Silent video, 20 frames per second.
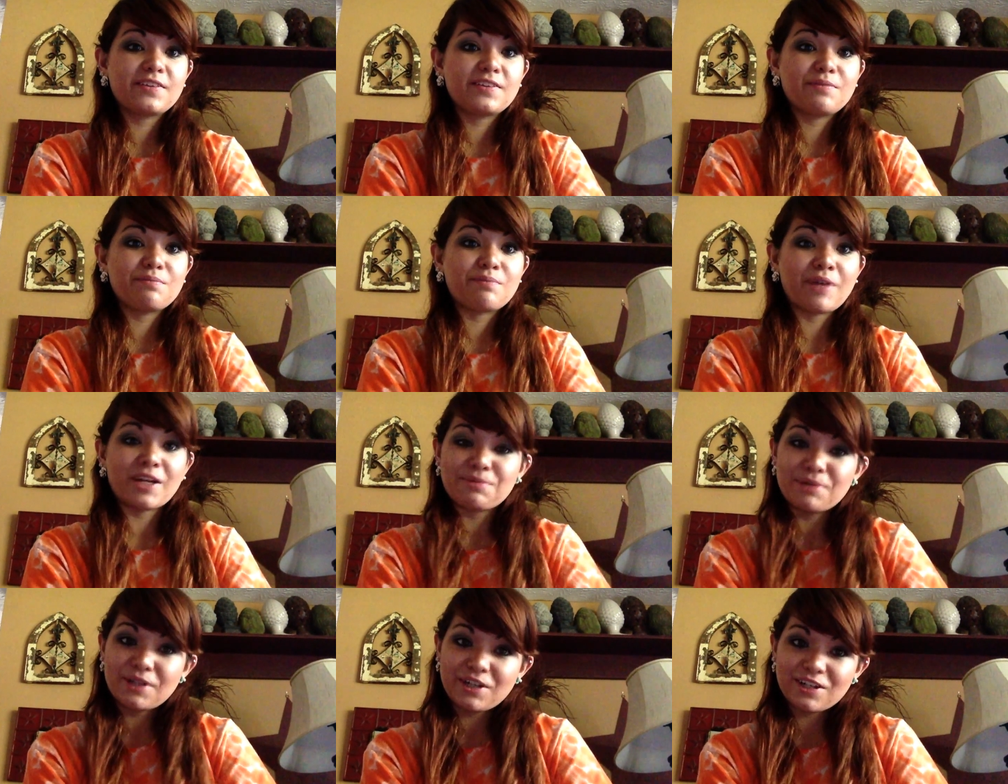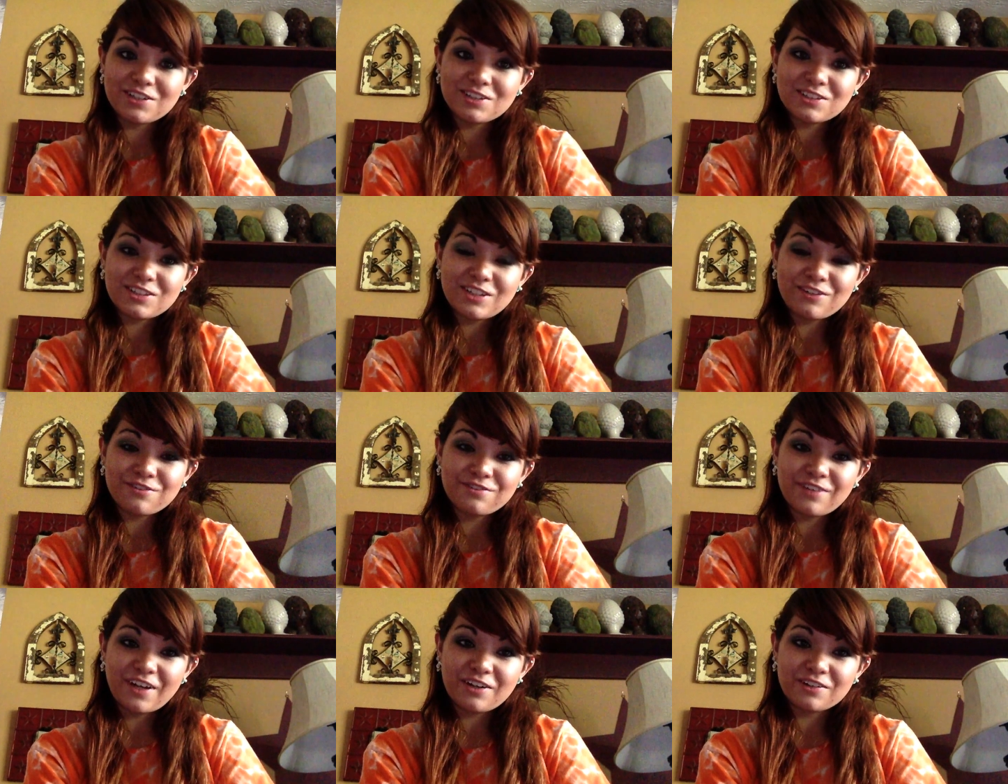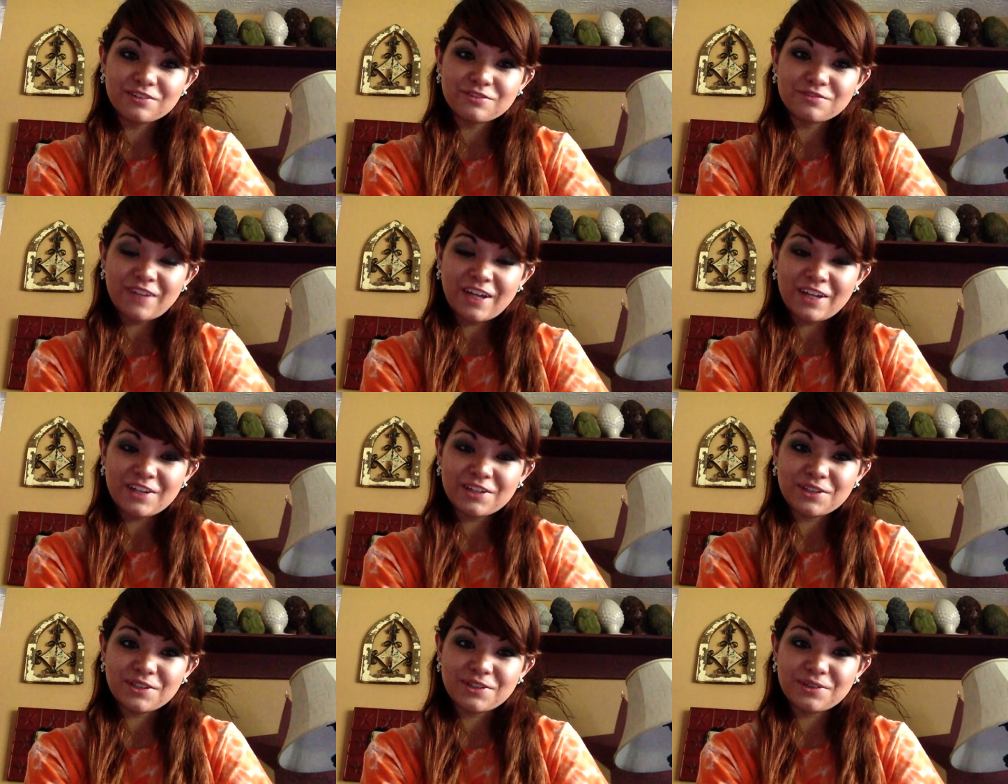my parents have found
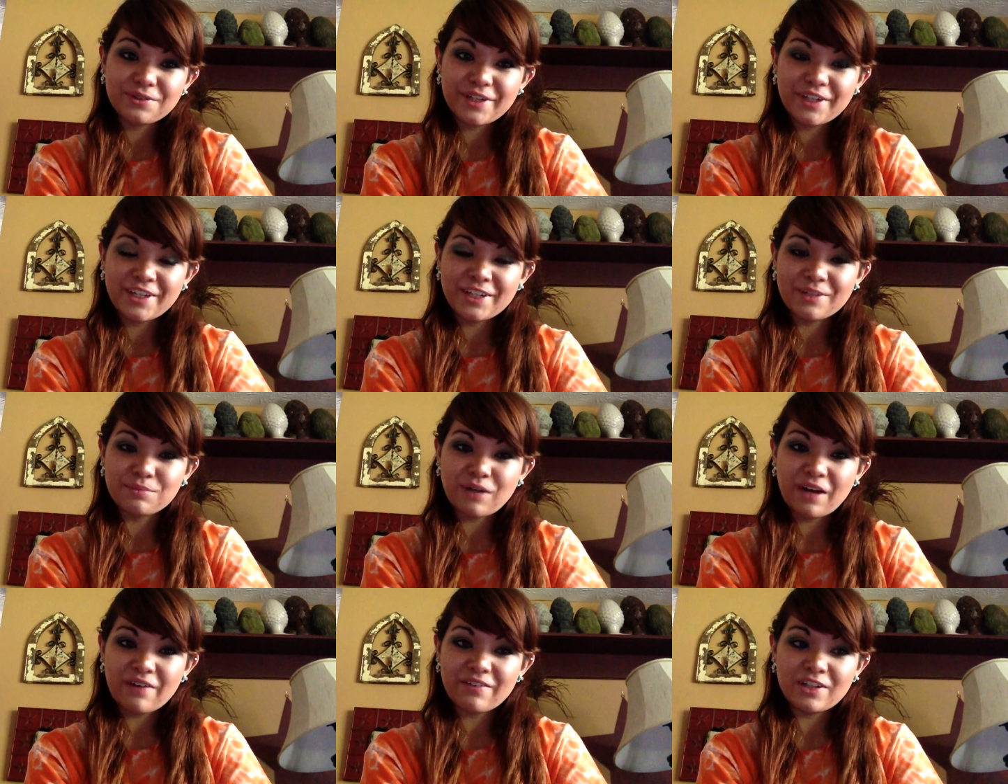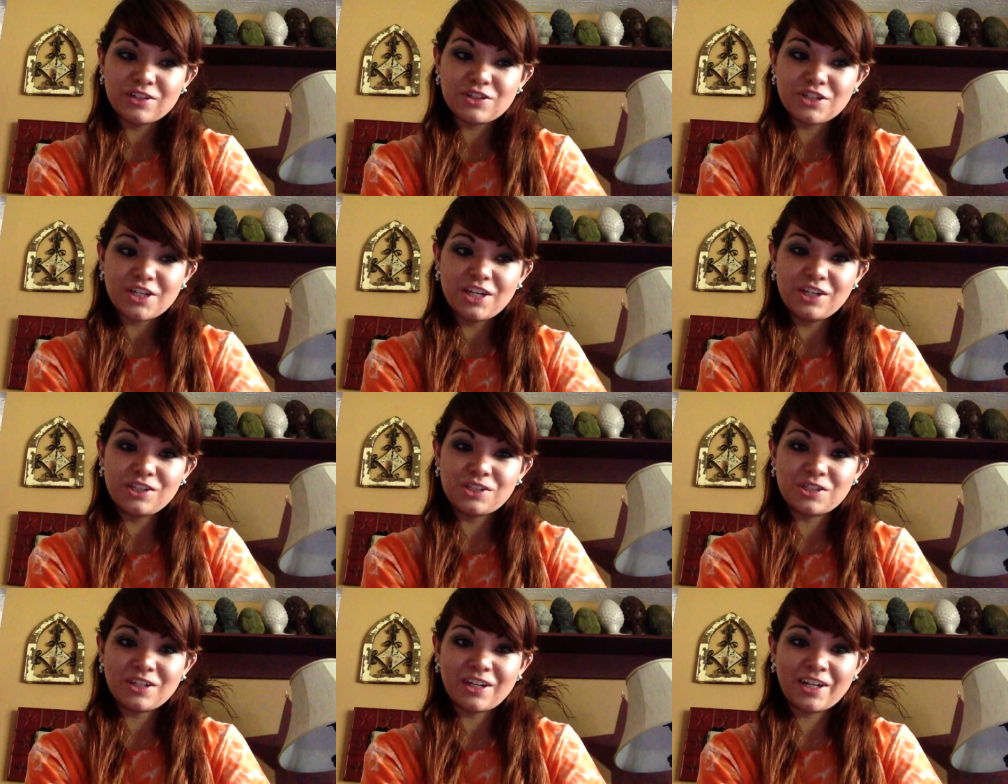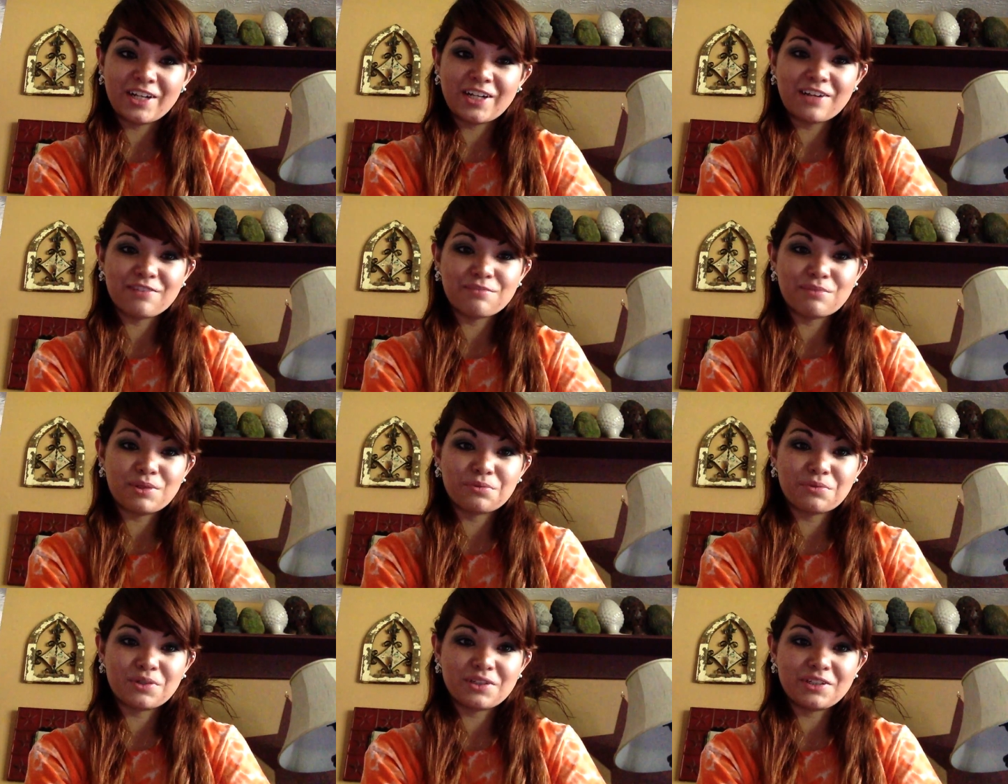value in private education and have
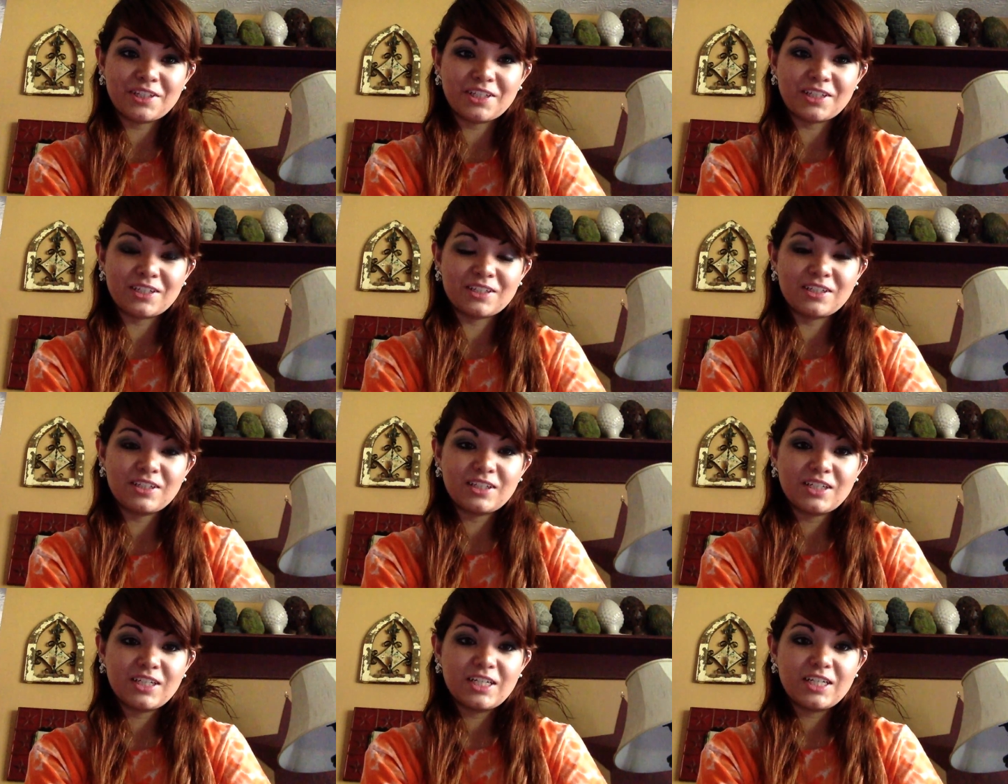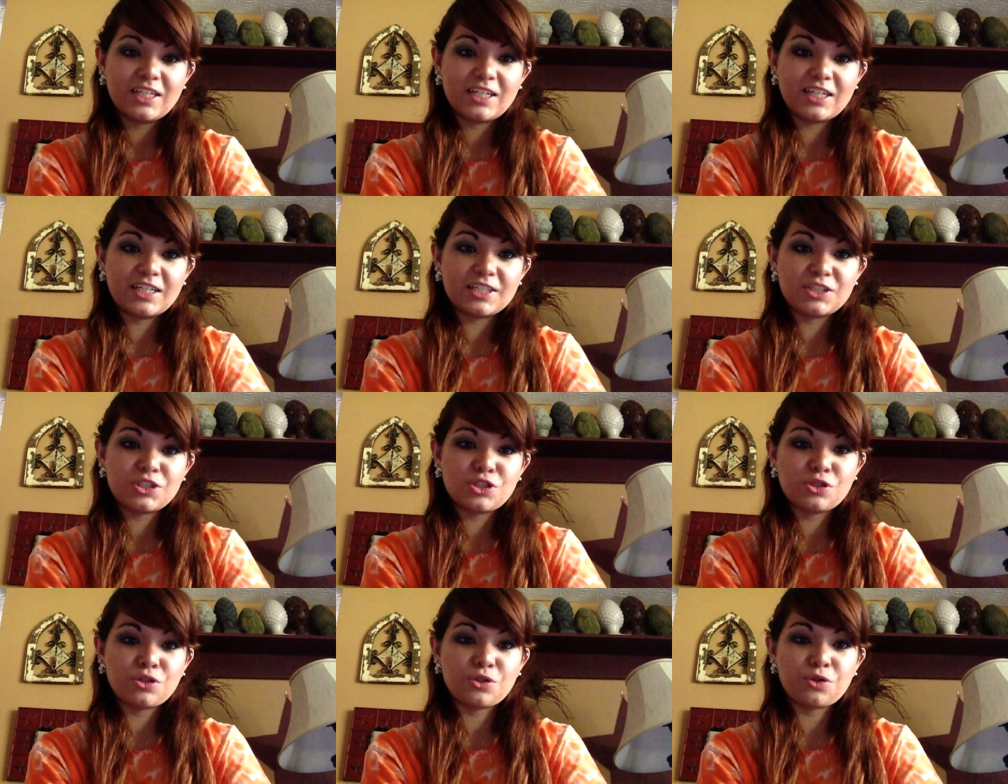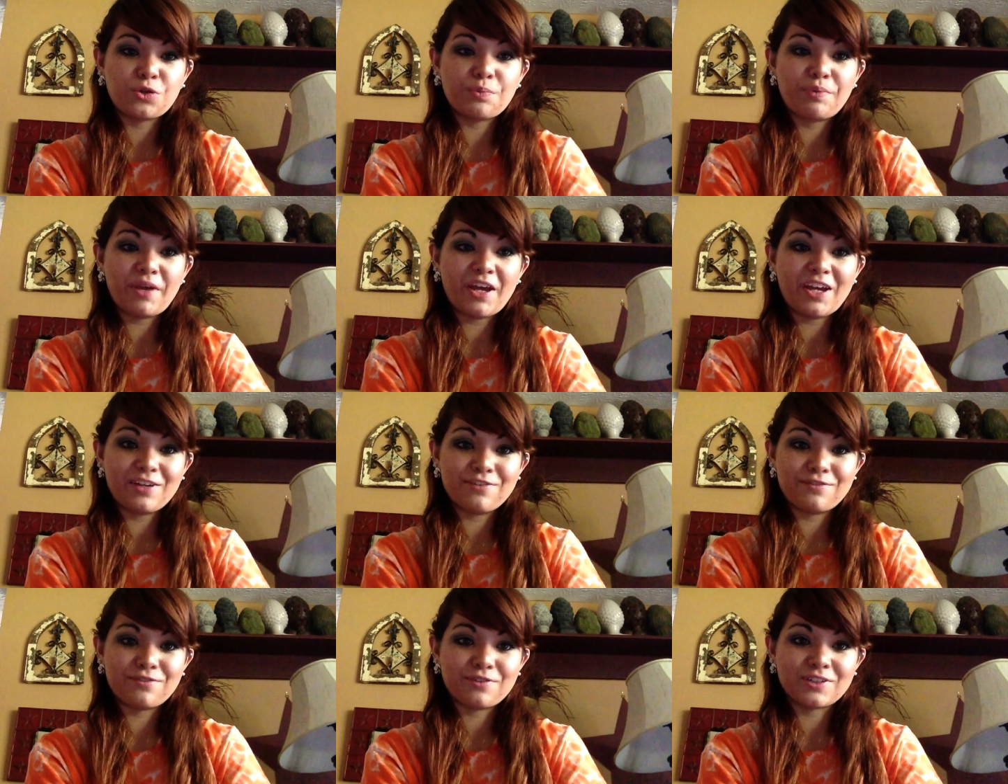been willing to
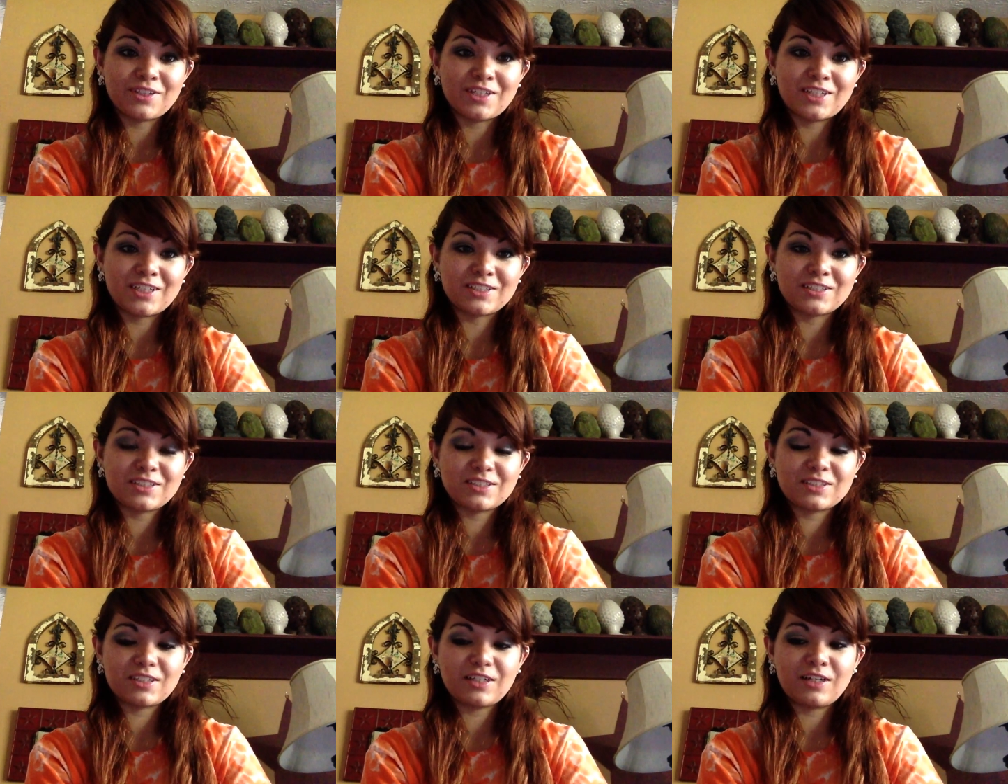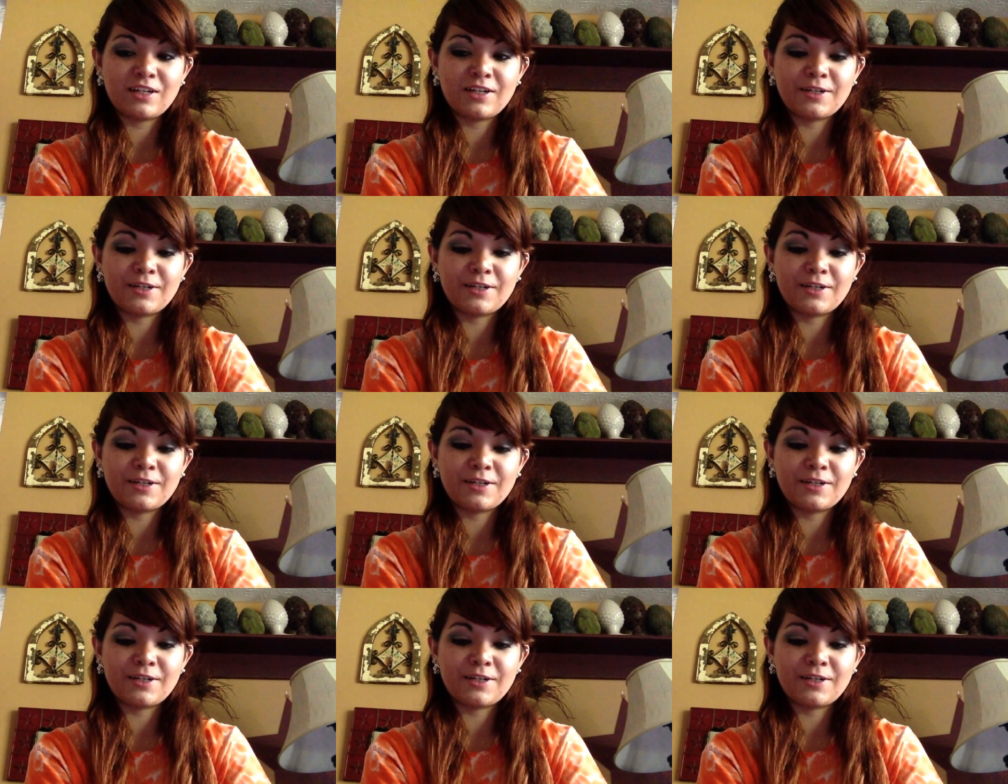pay for this